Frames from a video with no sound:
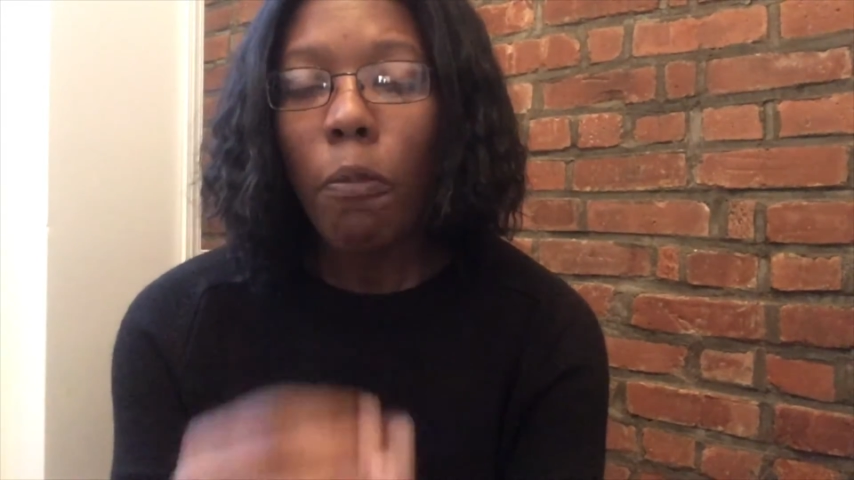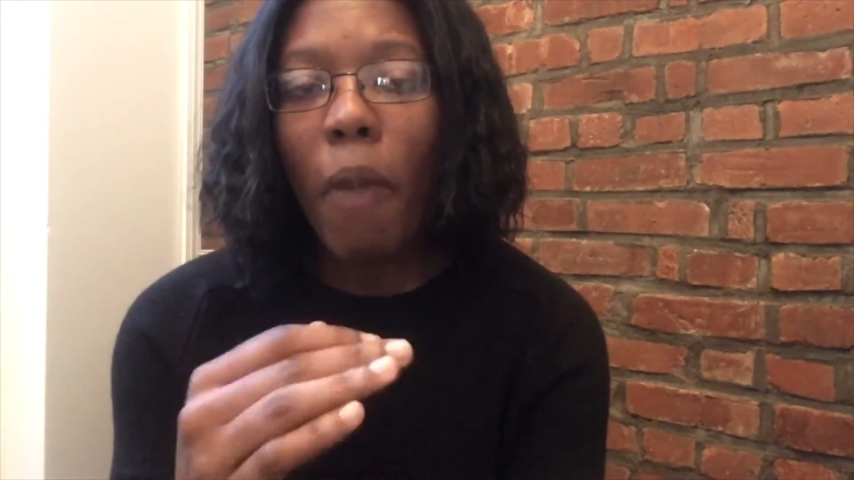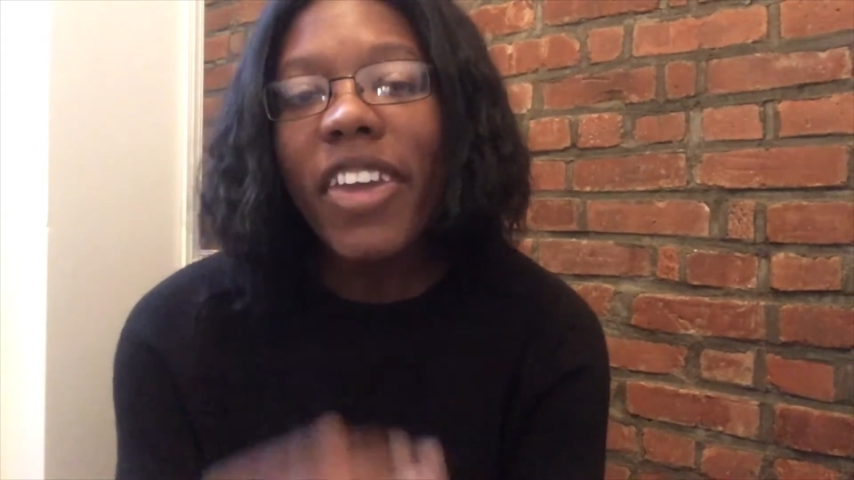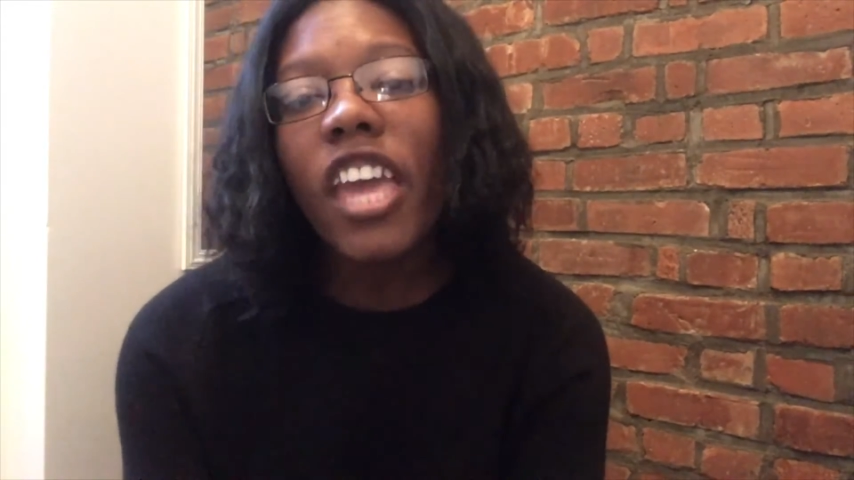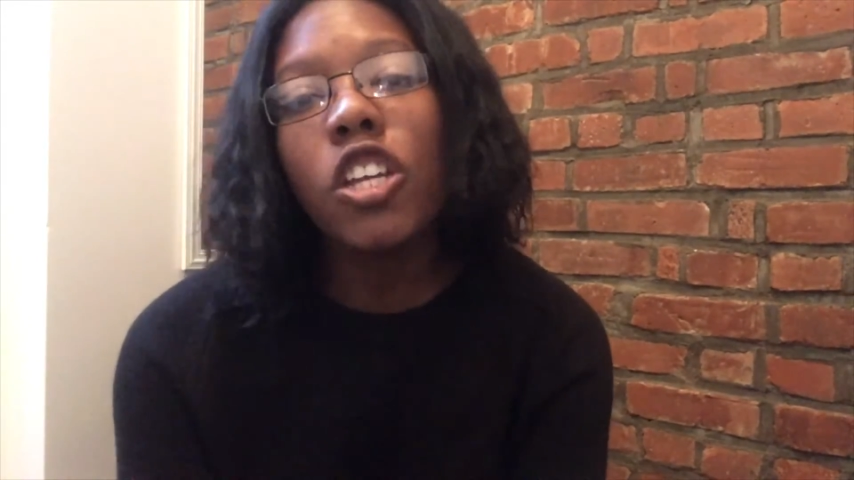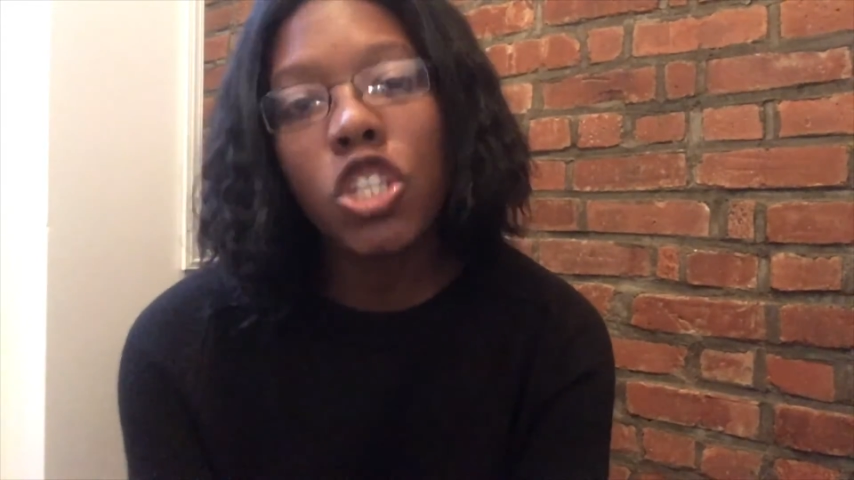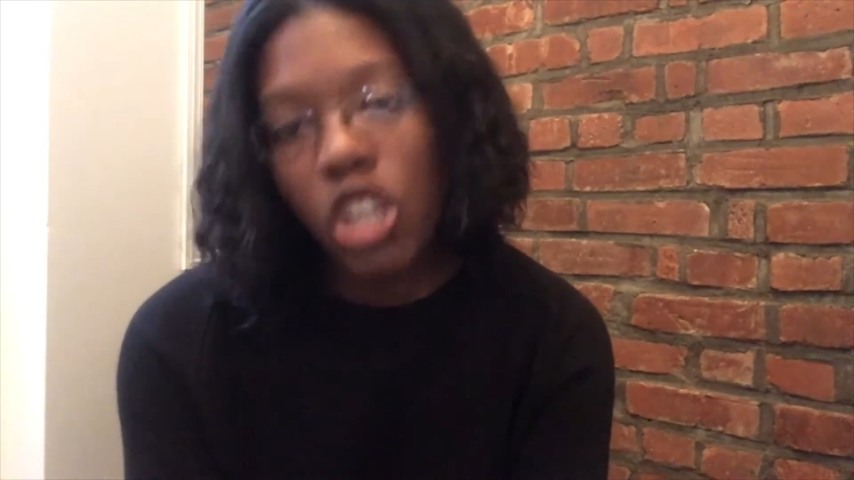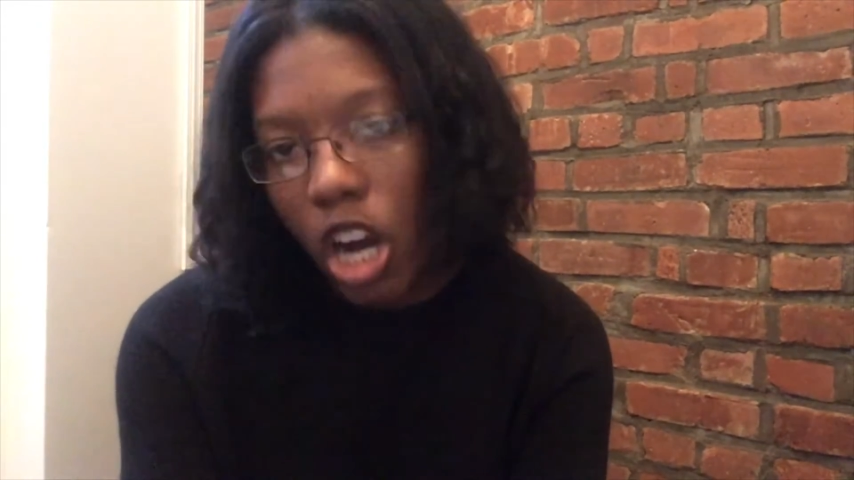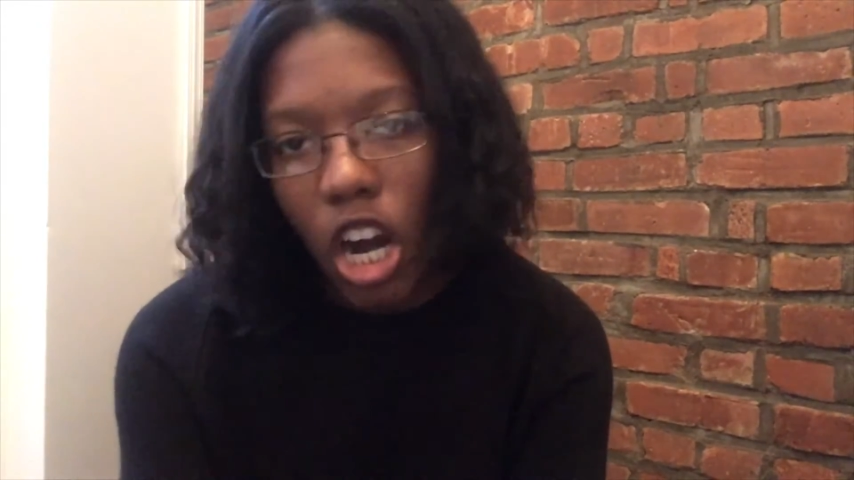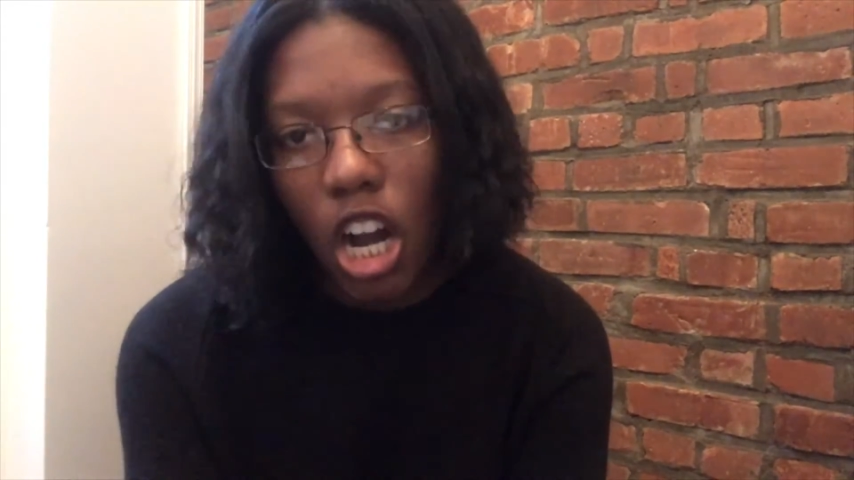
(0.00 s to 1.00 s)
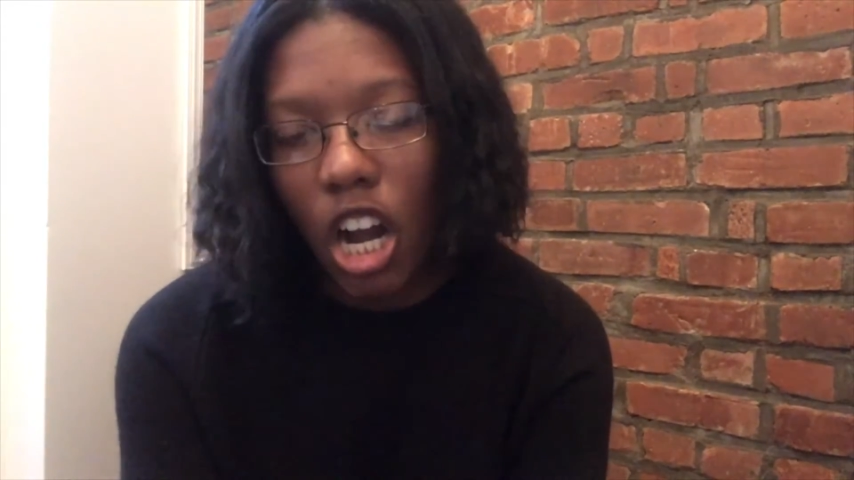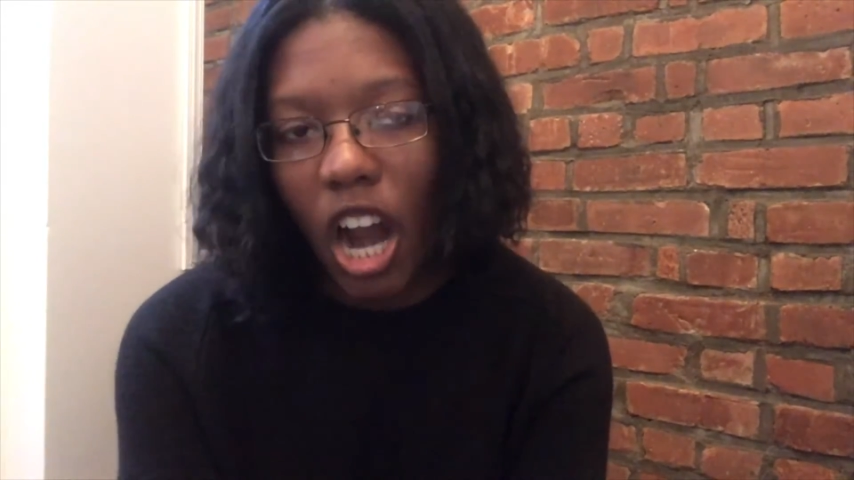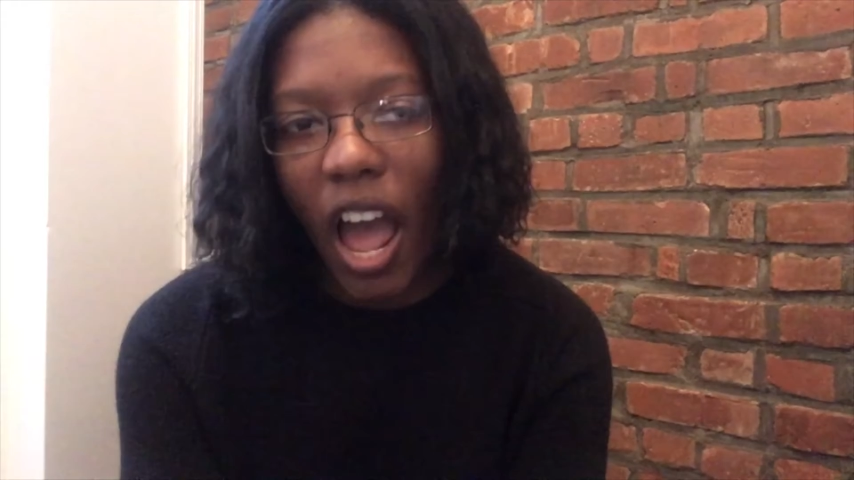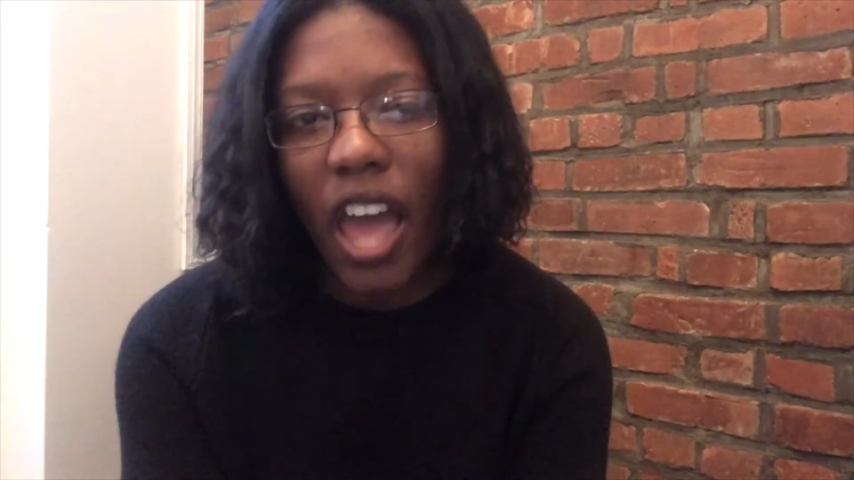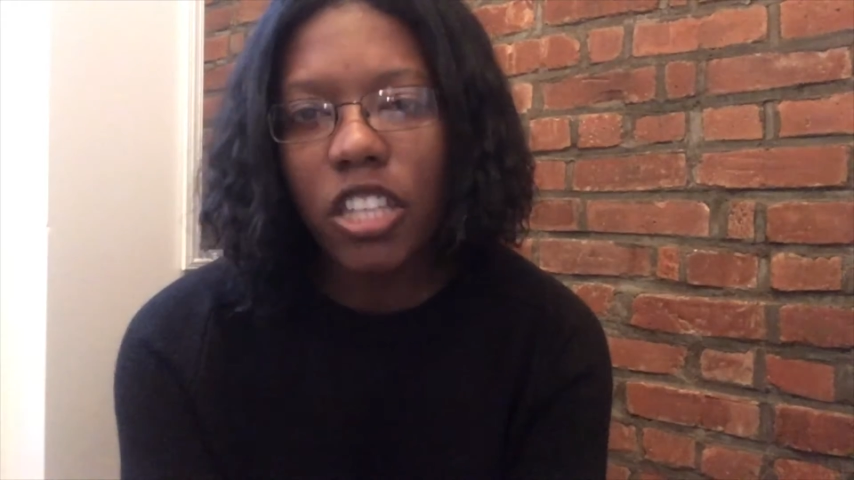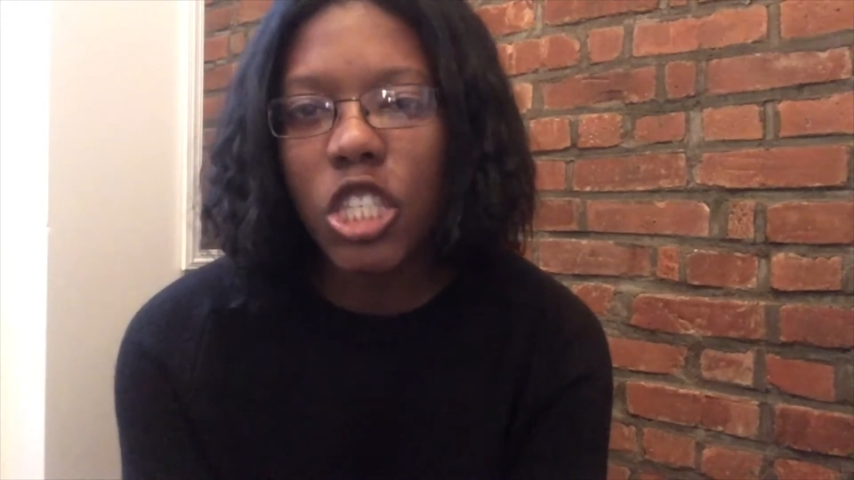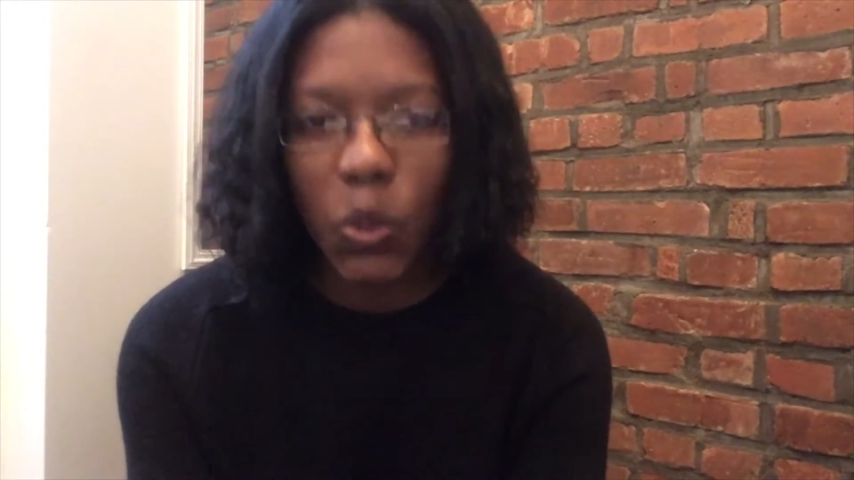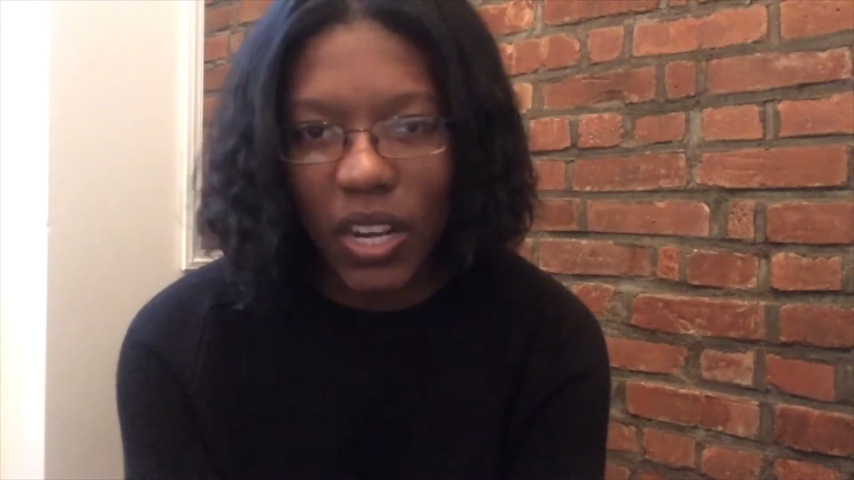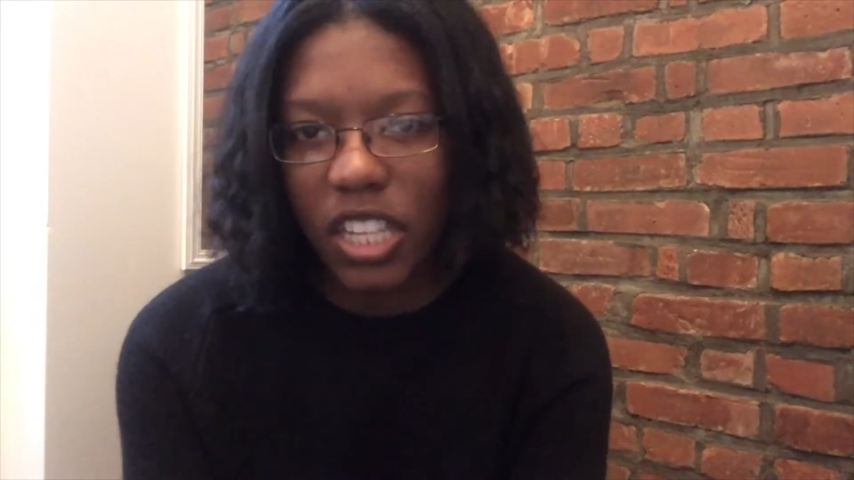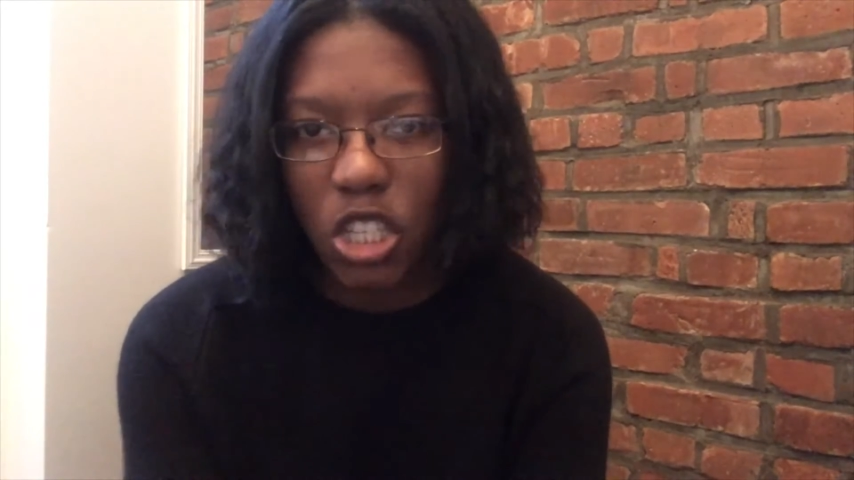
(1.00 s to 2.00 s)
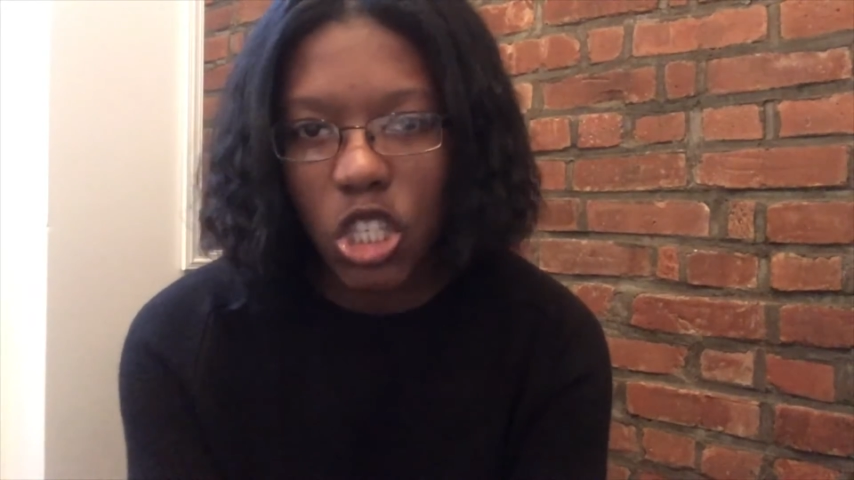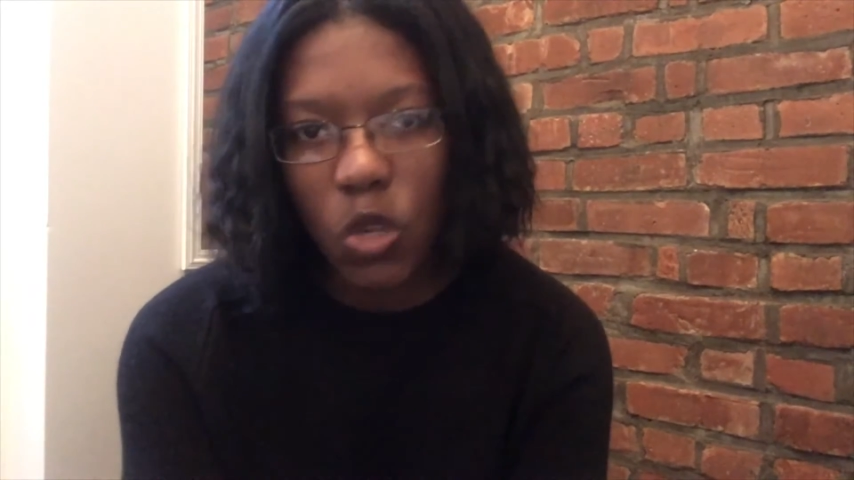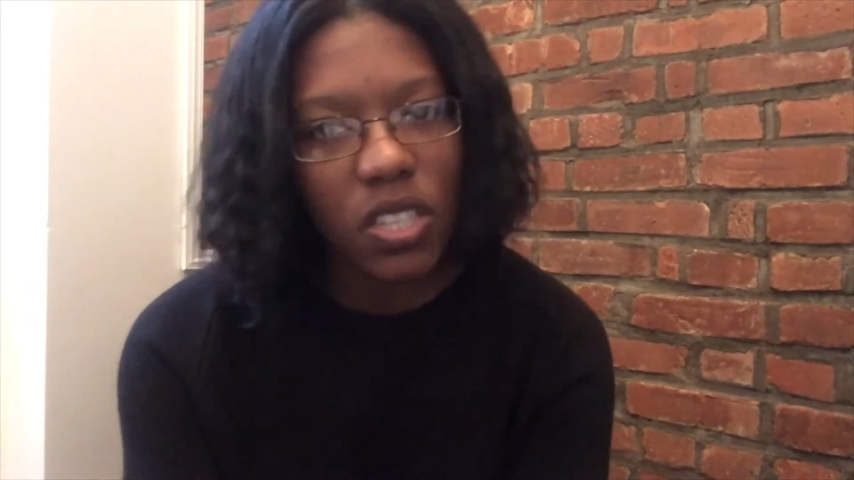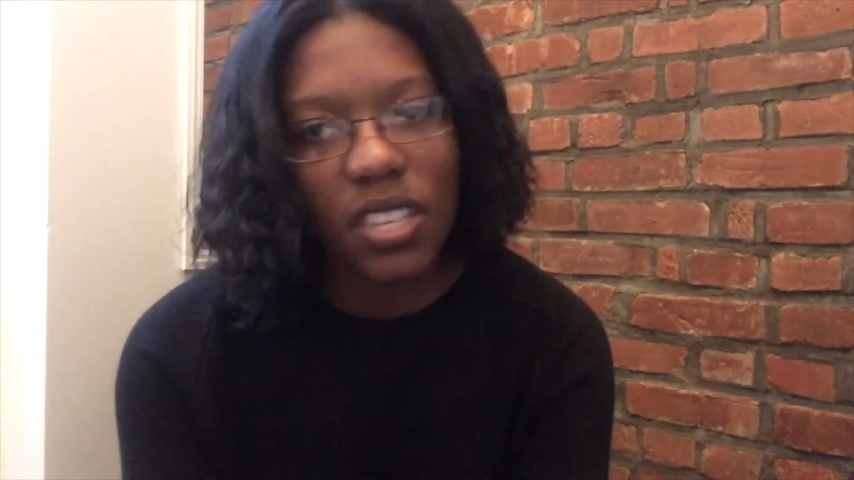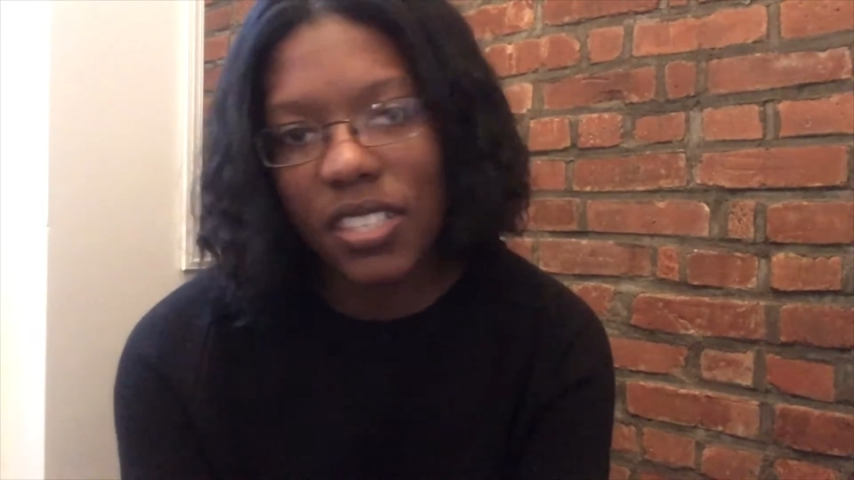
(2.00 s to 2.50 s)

making sure I do what I need to do to